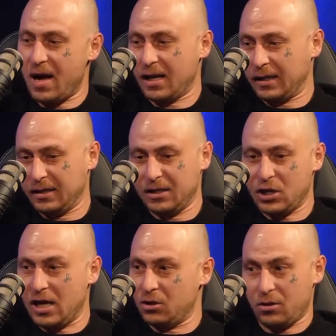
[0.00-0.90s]
fucking, the
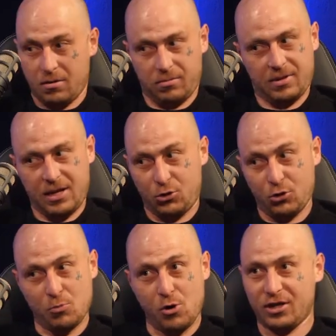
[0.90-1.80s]
judge is like, that's
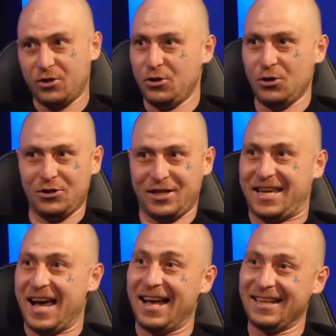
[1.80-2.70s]
your mic, you used the
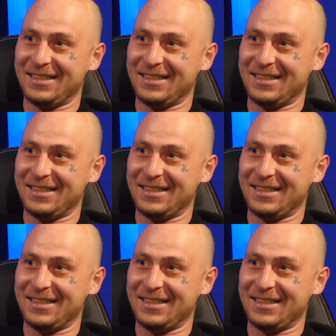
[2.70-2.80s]
cunt.